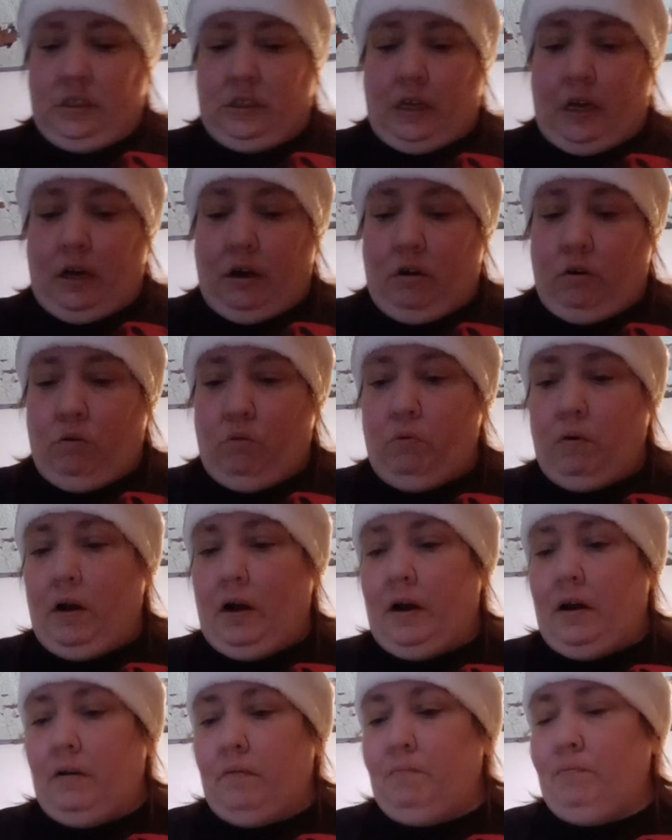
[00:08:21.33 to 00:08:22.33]

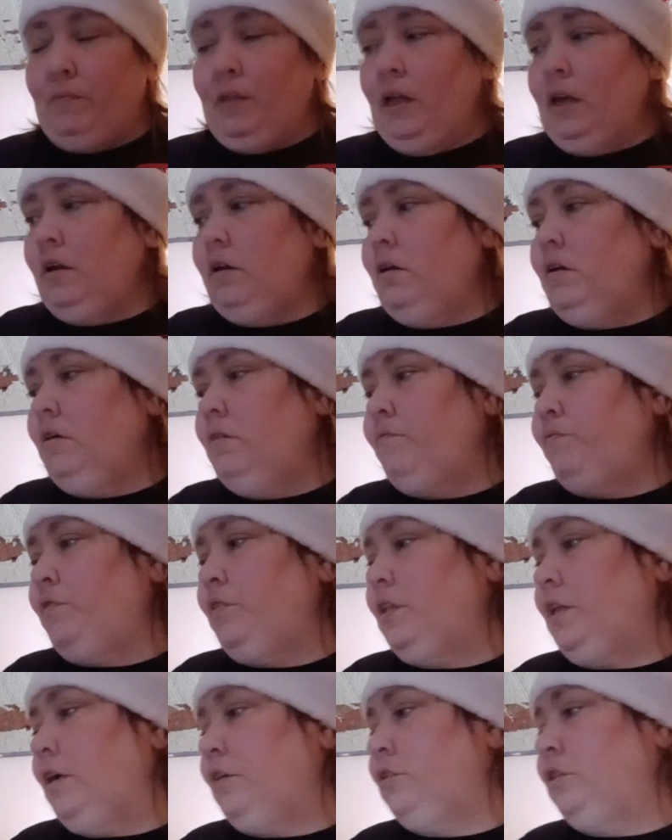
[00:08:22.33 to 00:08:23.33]
so
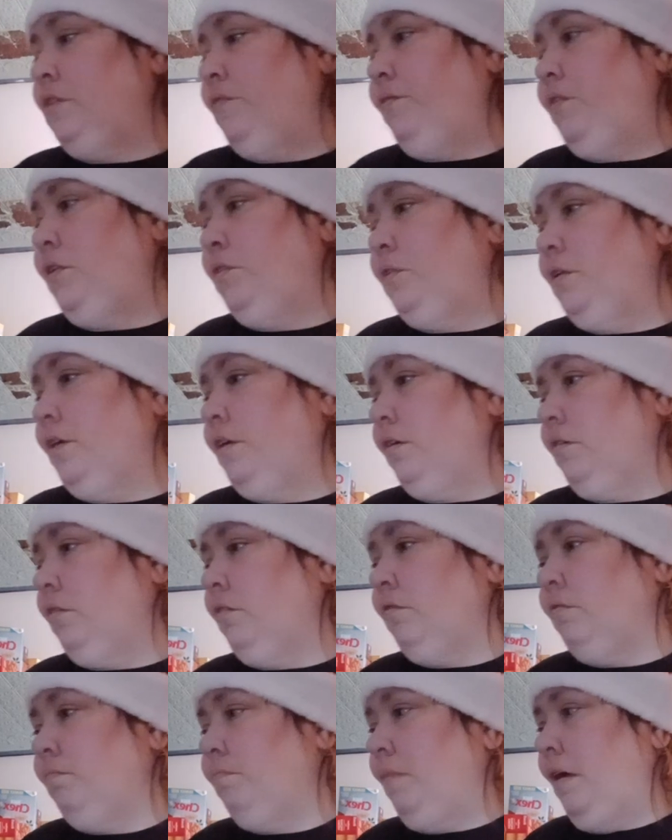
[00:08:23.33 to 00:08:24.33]
for those of you that
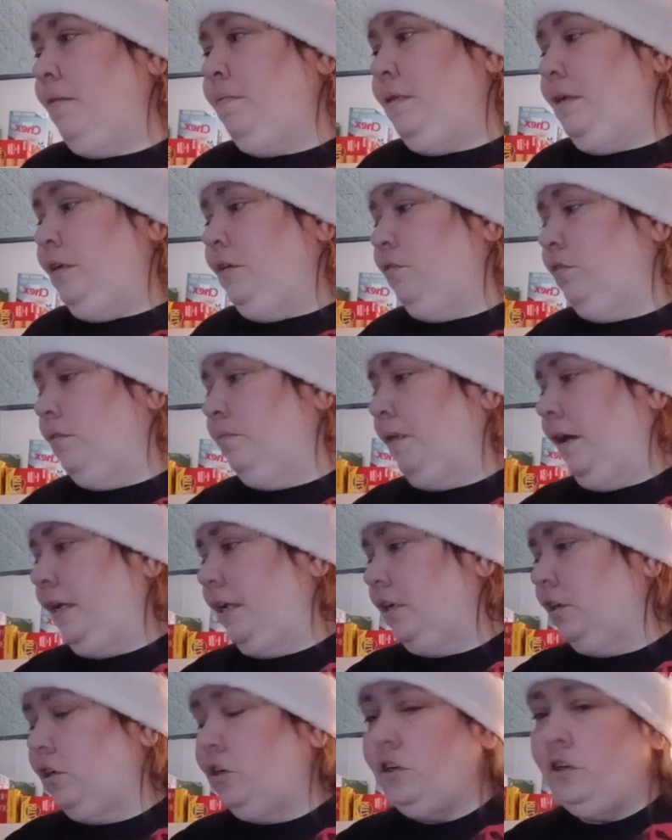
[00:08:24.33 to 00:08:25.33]
are maybe new to
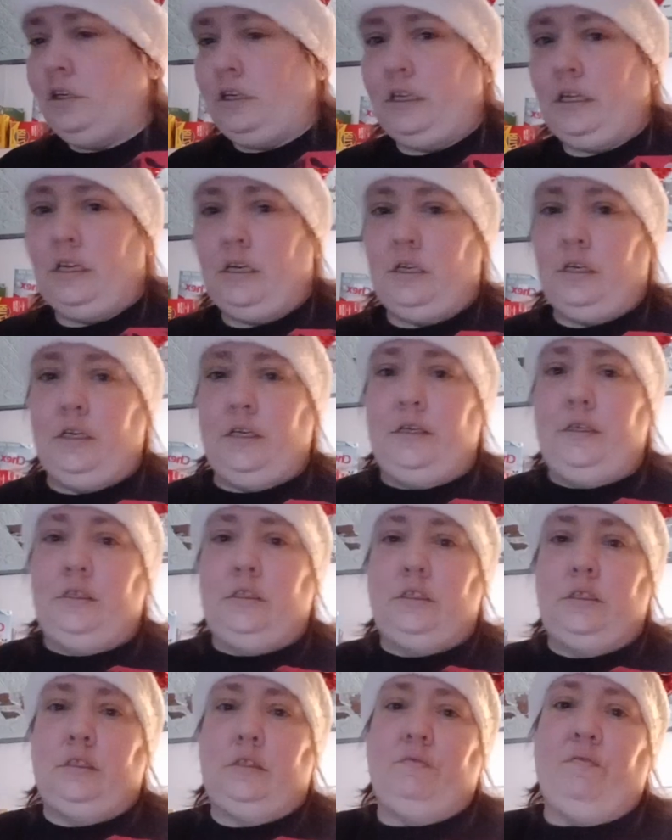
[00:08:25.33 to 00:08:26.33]
making
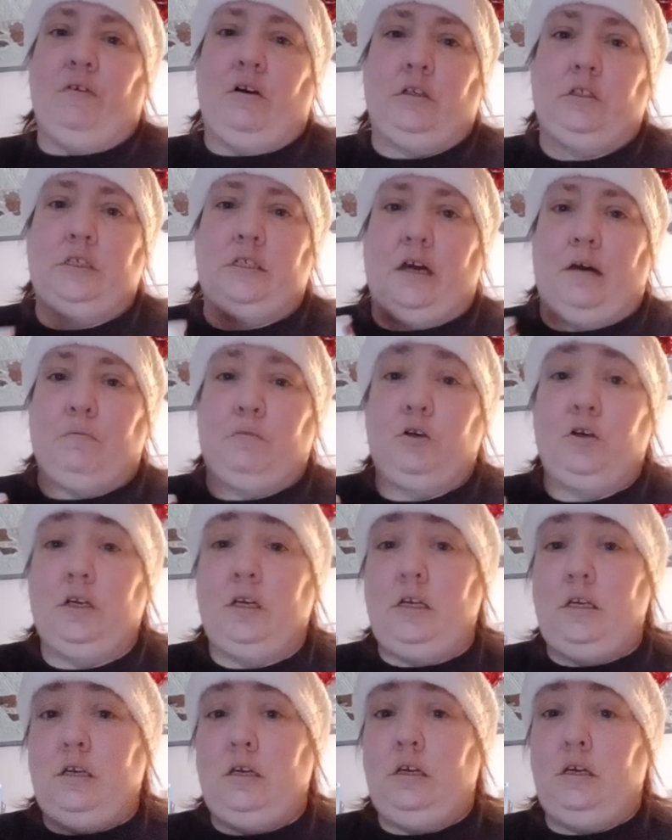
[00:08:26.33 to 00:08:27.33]
cookies, first-time
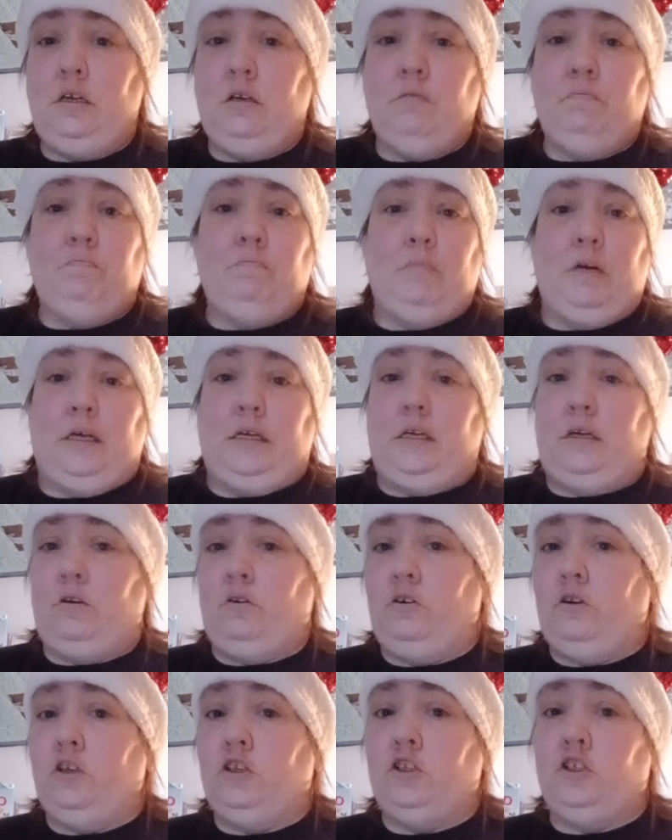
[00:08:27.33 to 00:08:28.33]
cookie
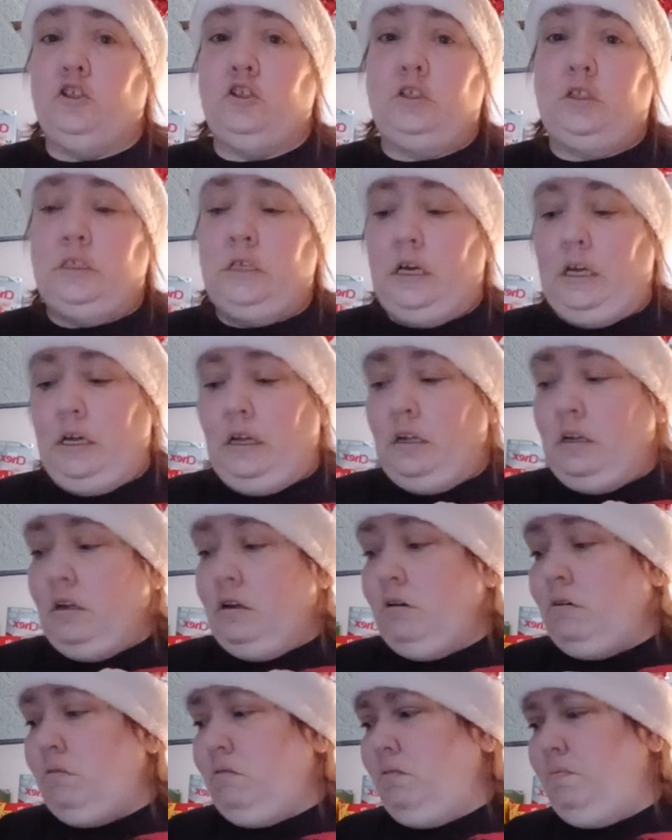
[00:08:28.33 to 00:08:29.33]
makers,
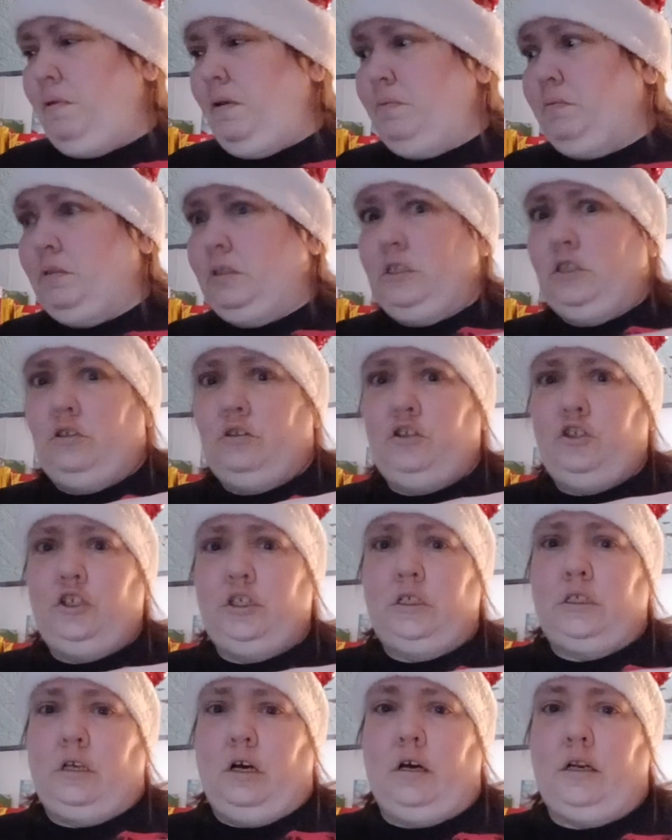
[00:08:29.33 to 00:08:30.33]
or people that are
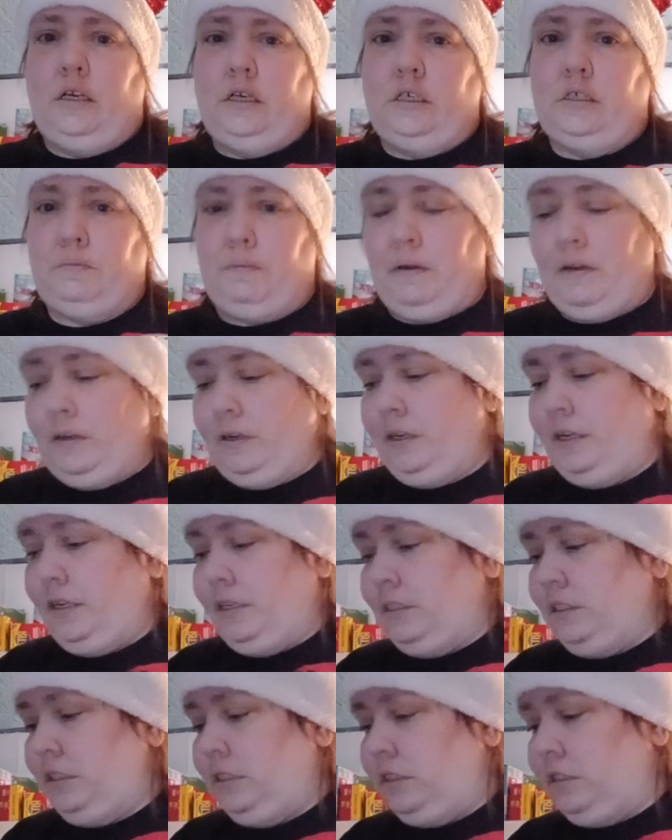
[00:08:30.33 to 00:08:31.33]
just not
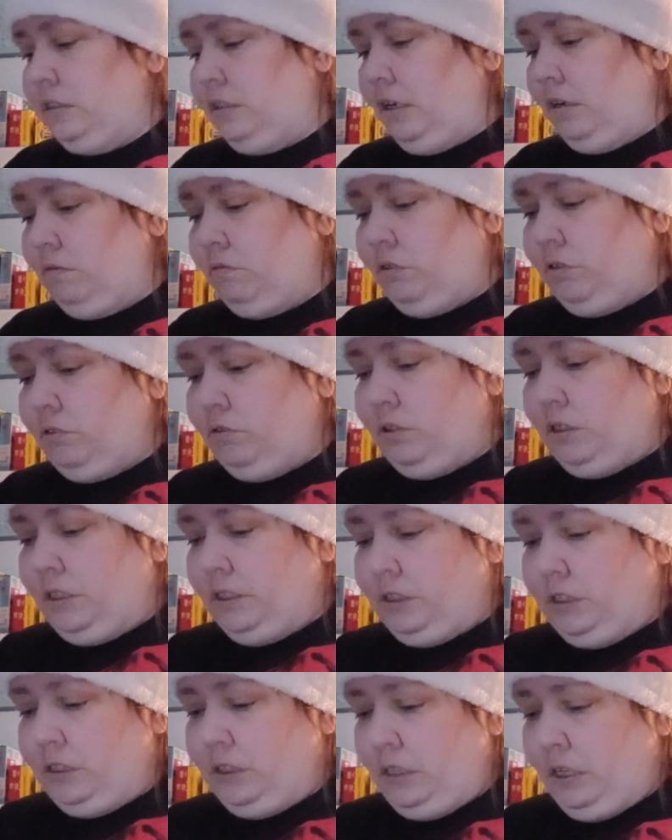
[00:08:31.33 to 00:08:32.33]
experienced and don't do
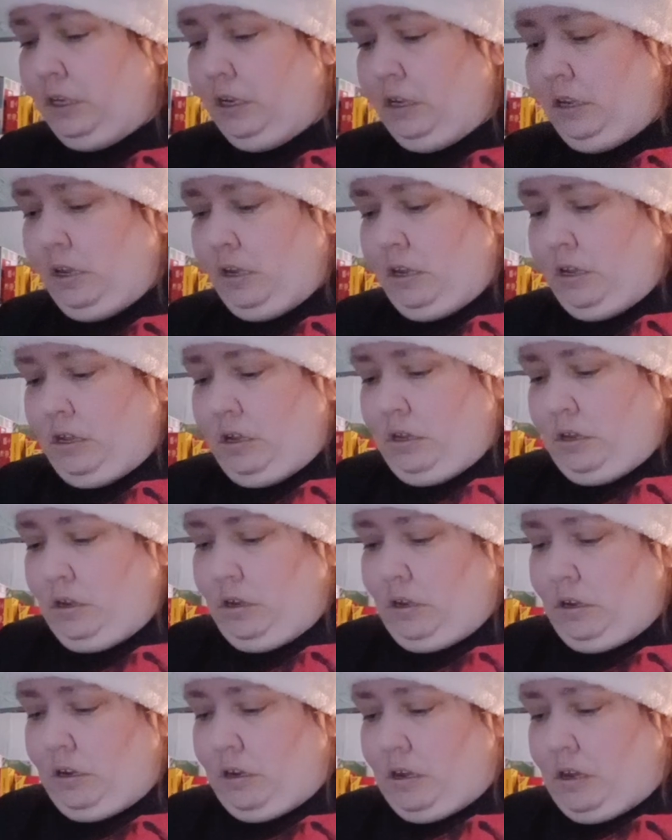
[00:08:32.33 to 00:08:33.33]
this,
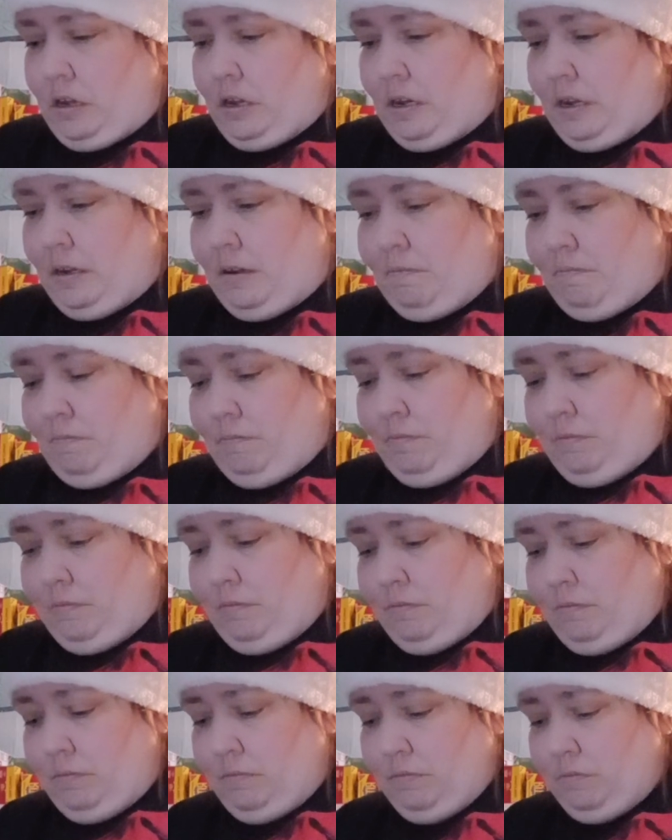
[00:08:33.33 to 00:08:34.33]
good
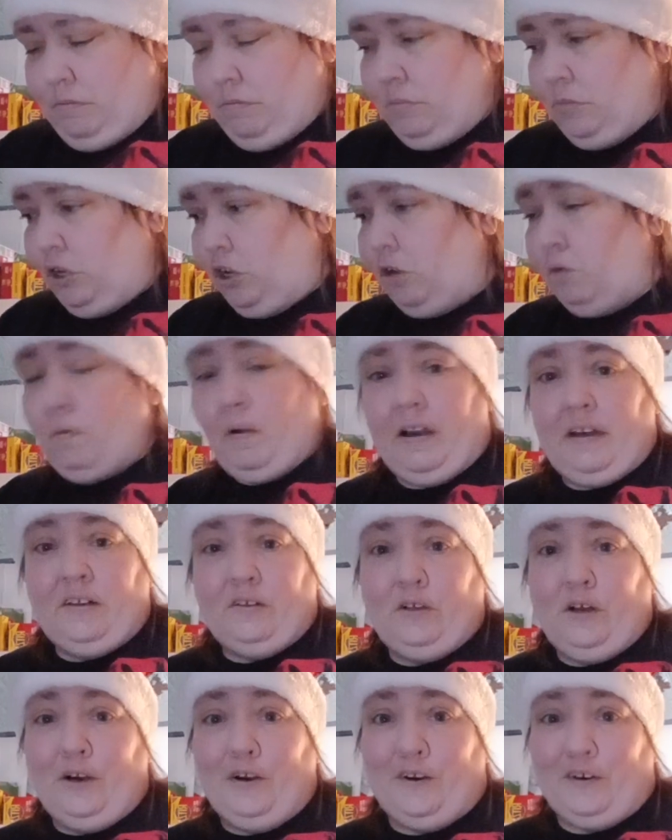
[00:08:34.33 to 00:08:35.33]
way to
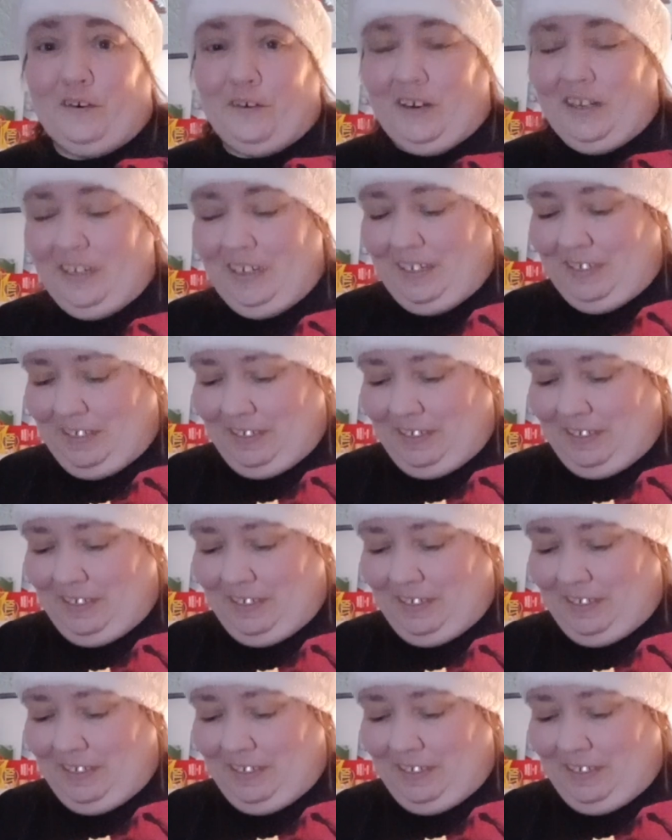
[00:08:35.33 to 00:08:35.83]
learn.